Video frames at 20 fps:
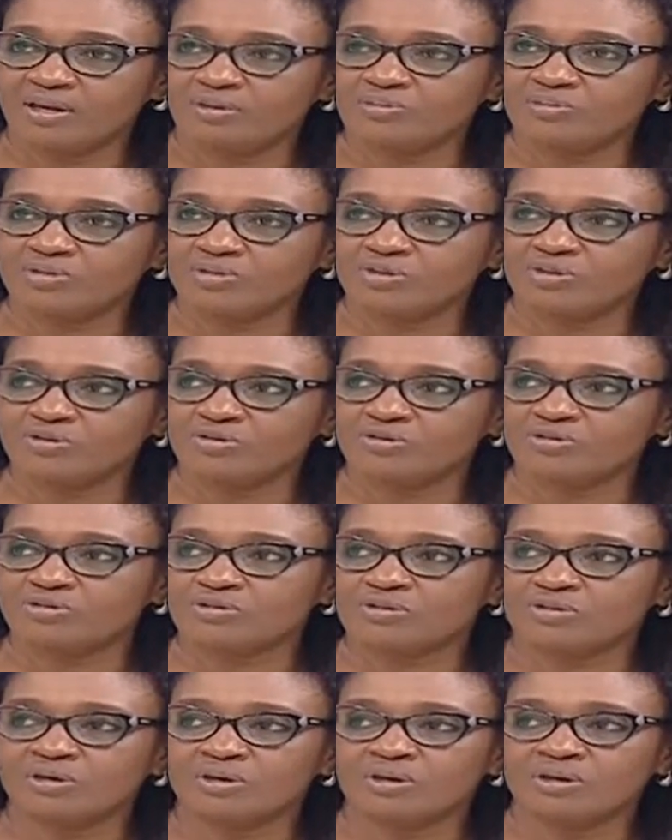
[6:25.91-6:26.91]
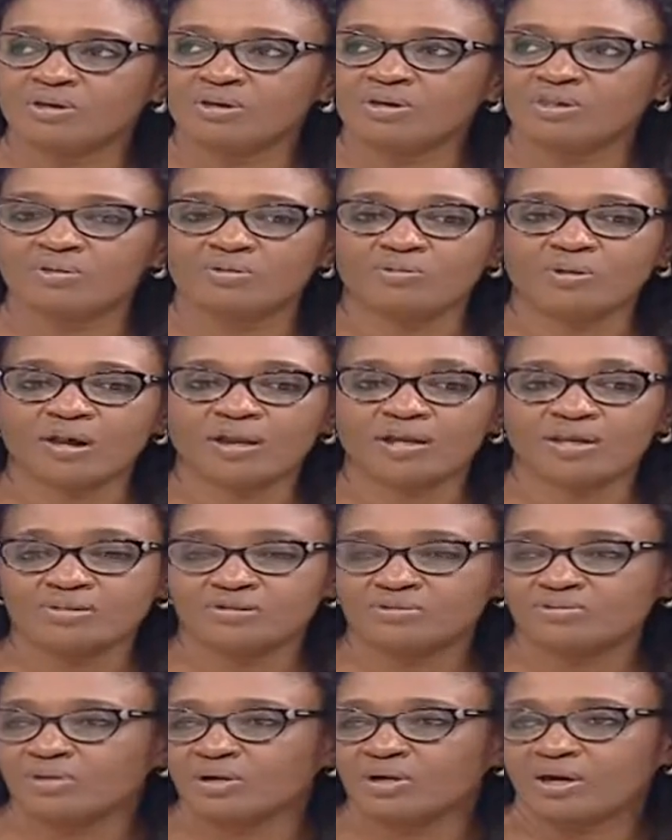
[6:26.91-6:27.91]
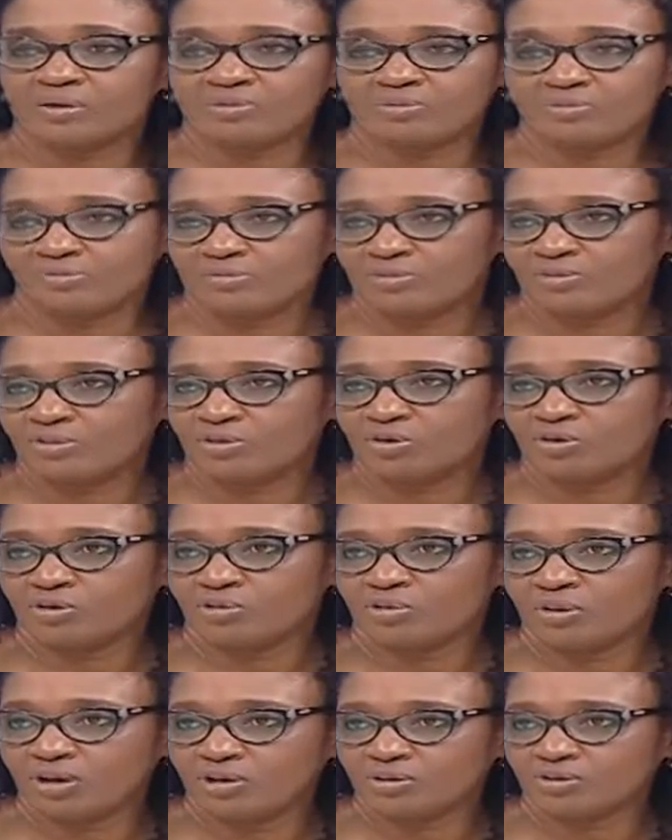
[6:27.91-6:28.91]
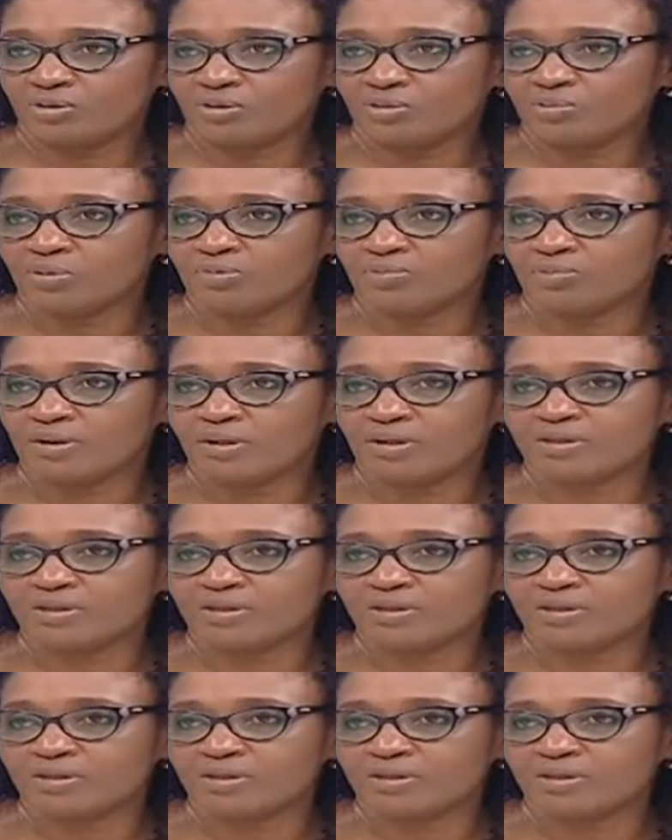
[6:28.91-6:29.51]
because the world has become, you know, one global place.